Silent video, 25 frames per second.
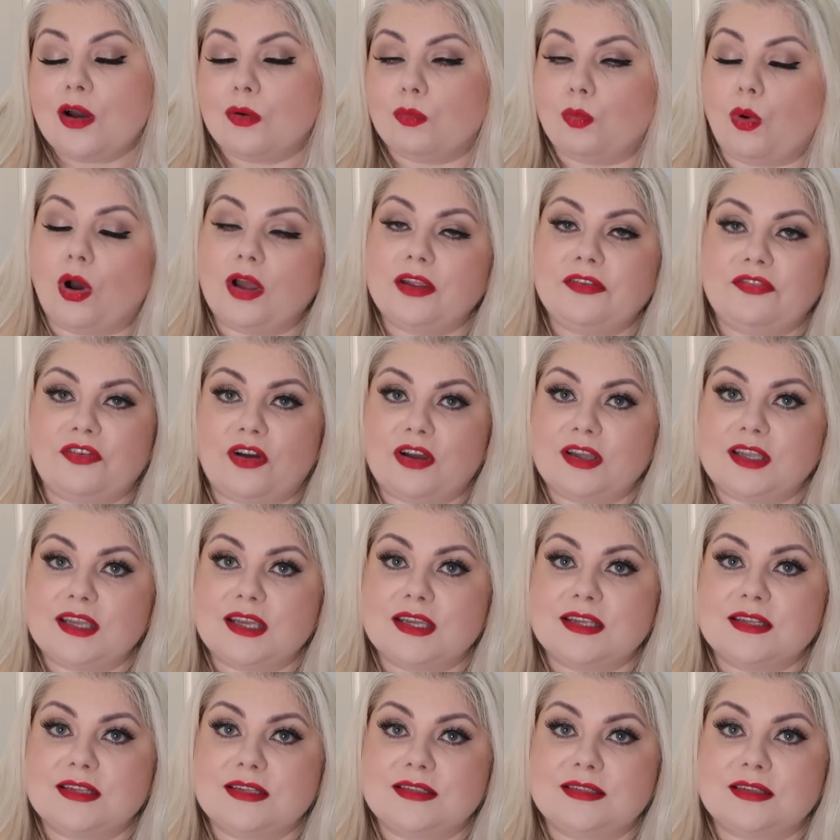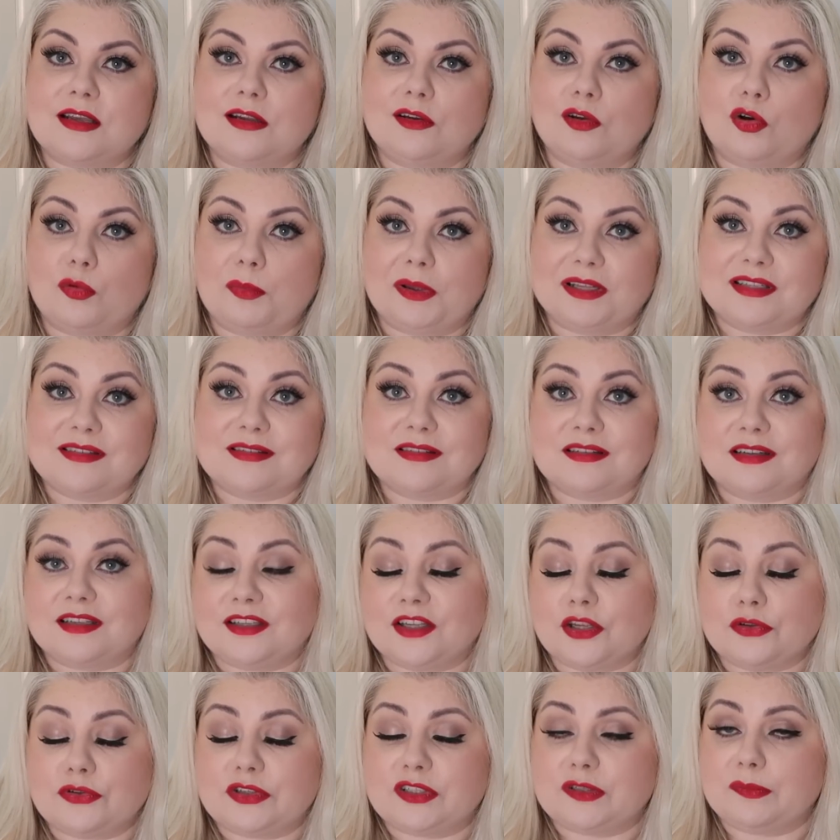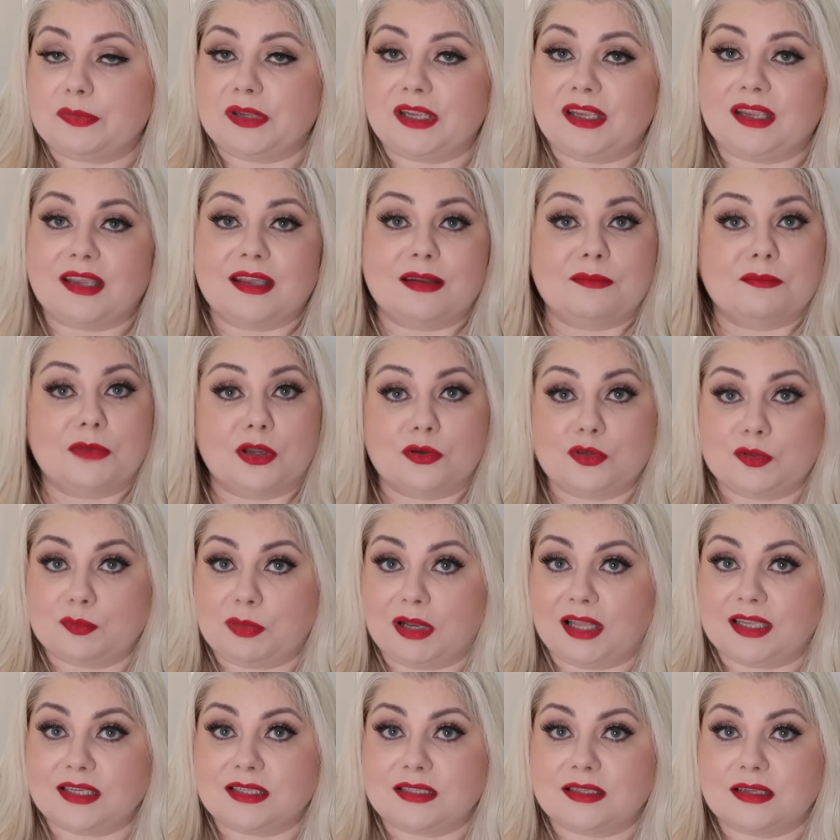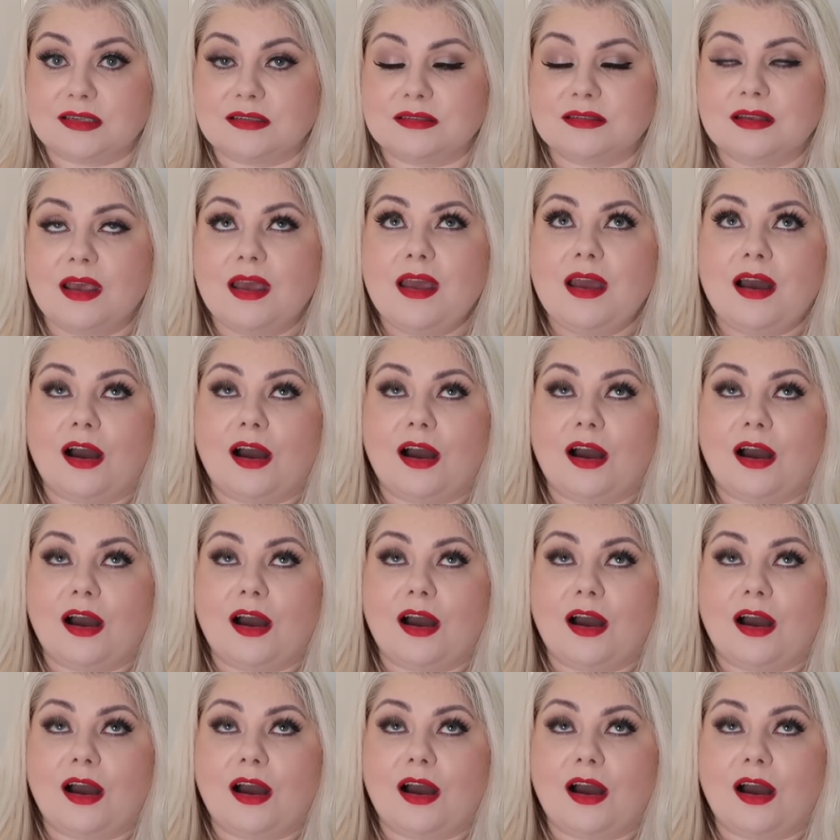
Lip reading: Wi-Fi is a lot better than it used to be in most places.